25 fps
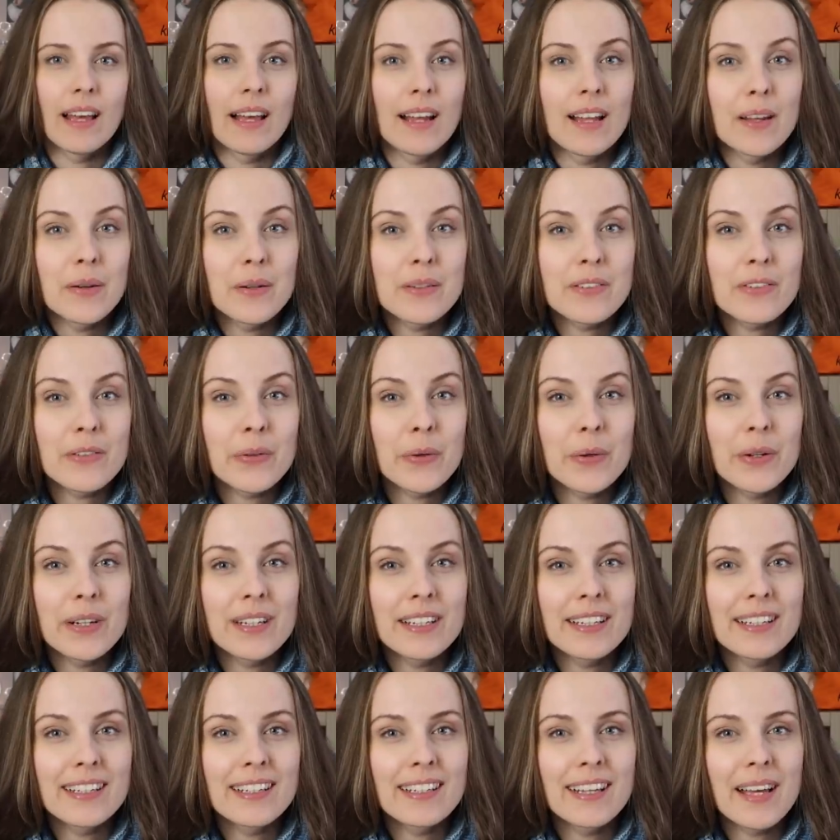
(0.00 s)
Hello
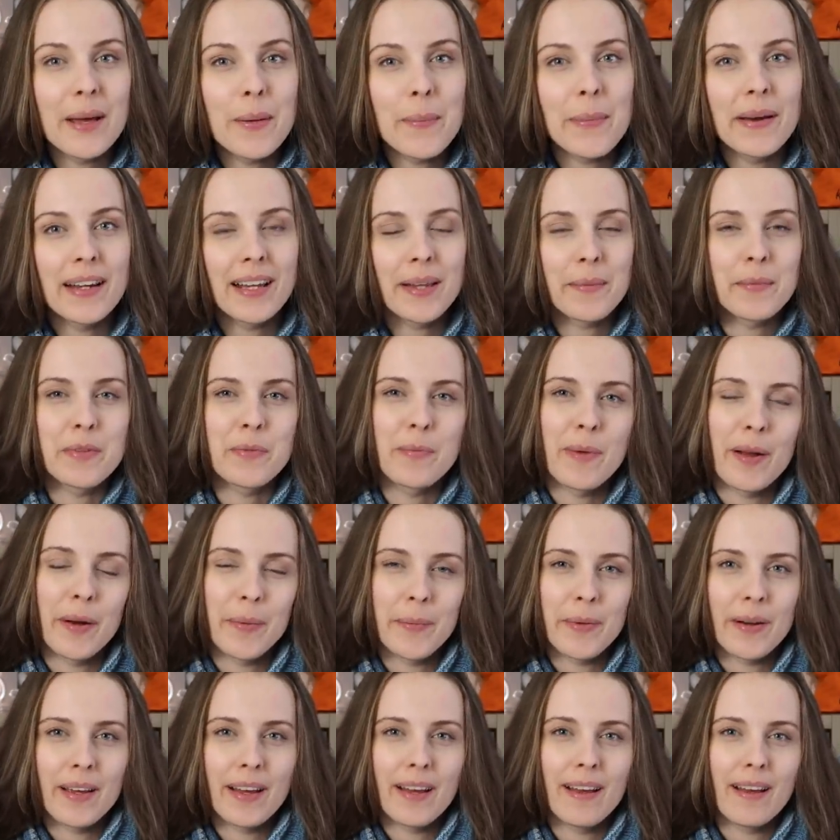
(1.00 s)
everyone, my name is
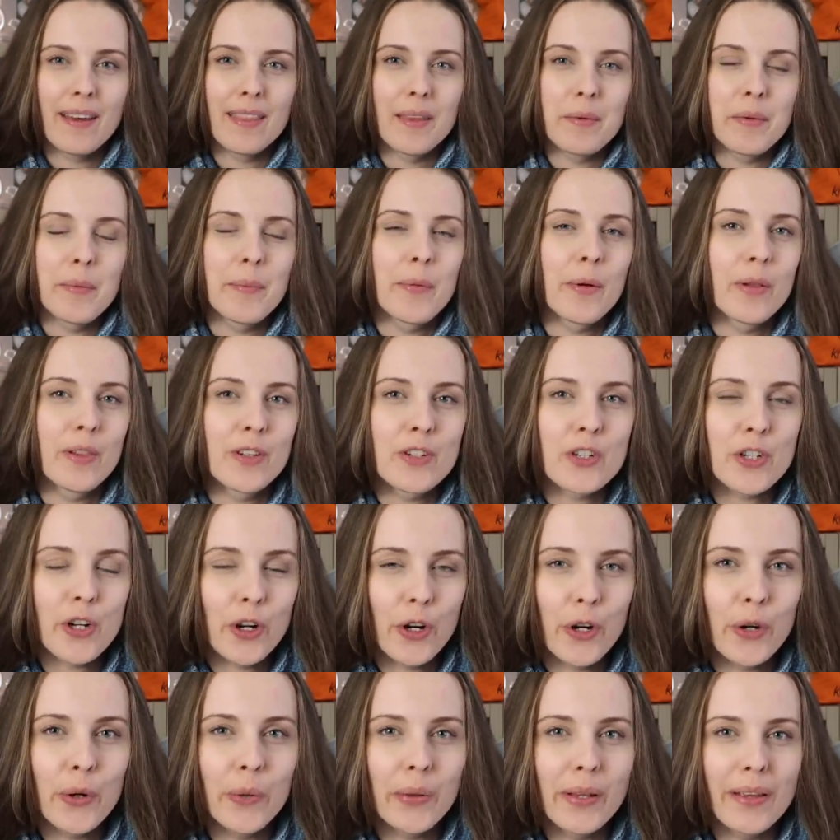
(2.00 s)
Barbara and I'm a Polish
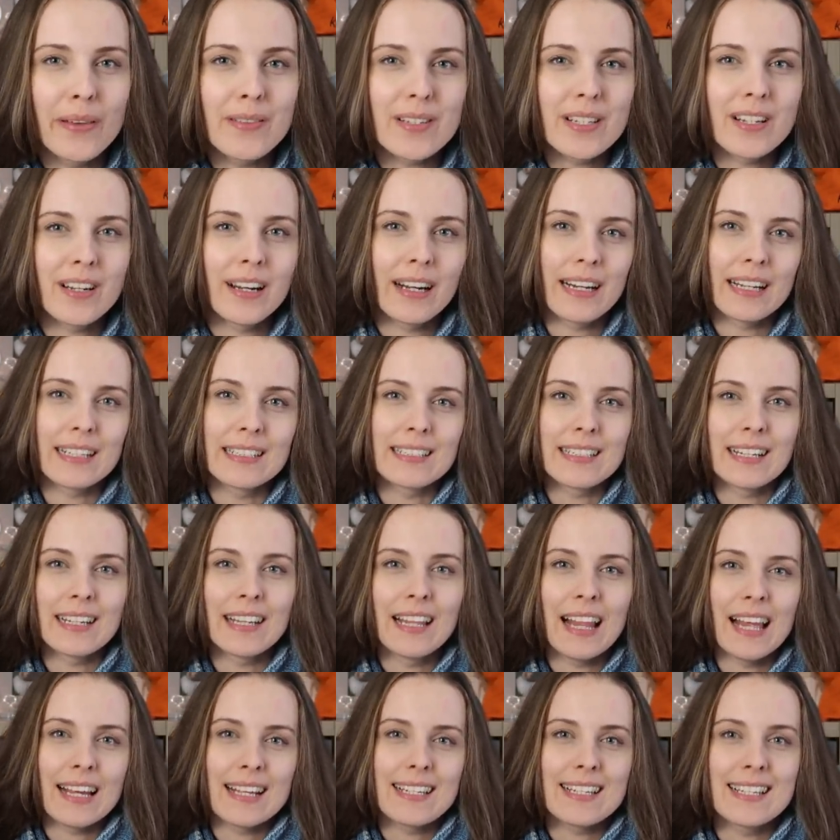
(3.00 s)
girl who lives in Ireland and
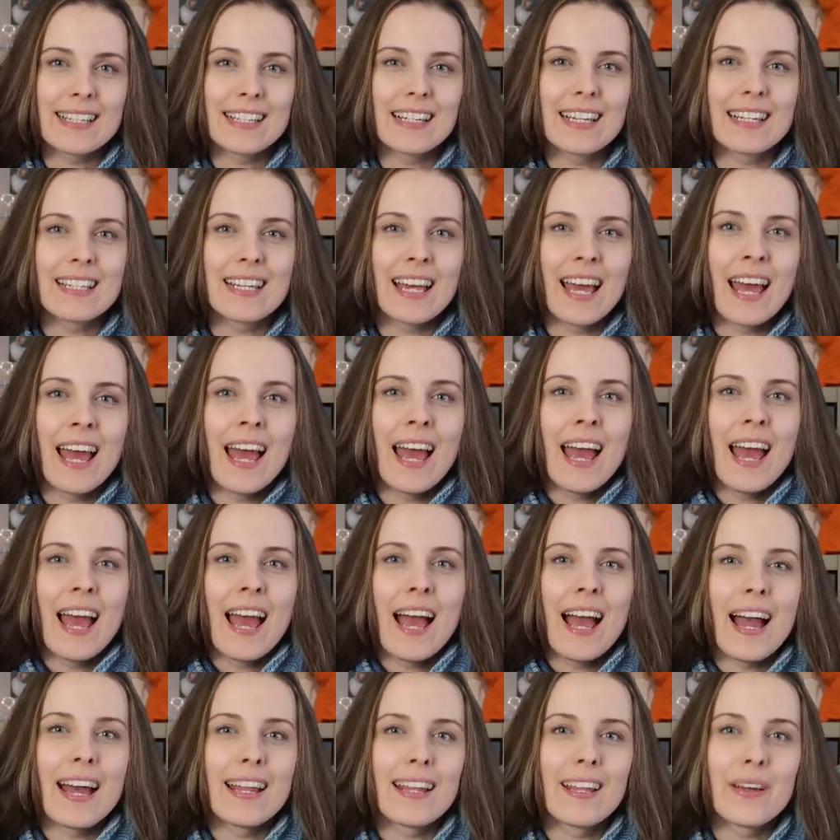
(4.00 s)
likes to knit
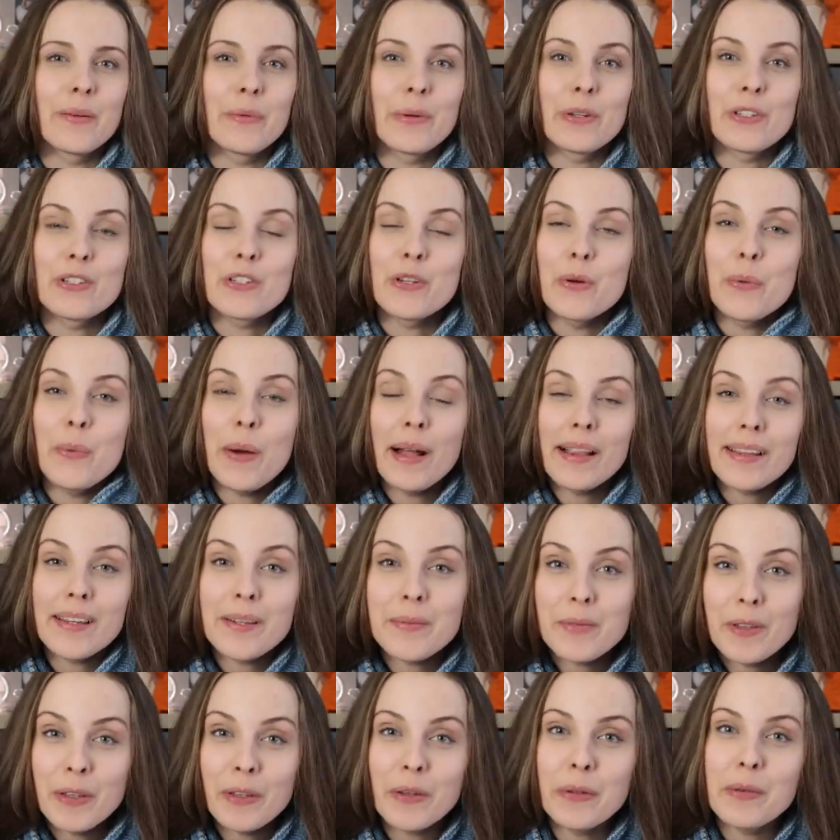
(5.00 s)
and I want to
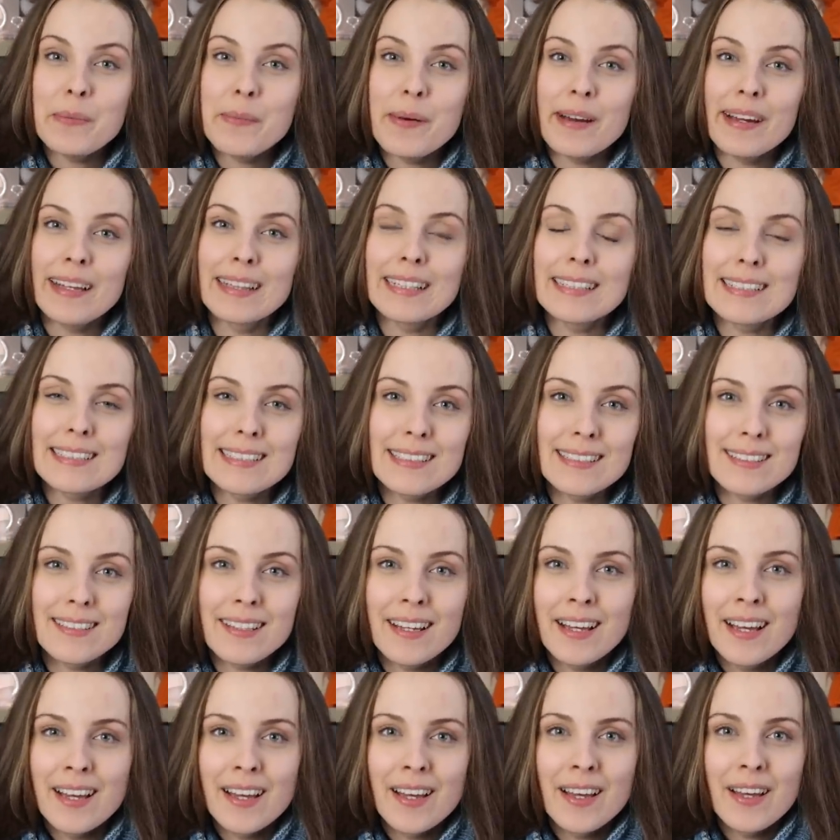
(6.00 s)
welcome you in my little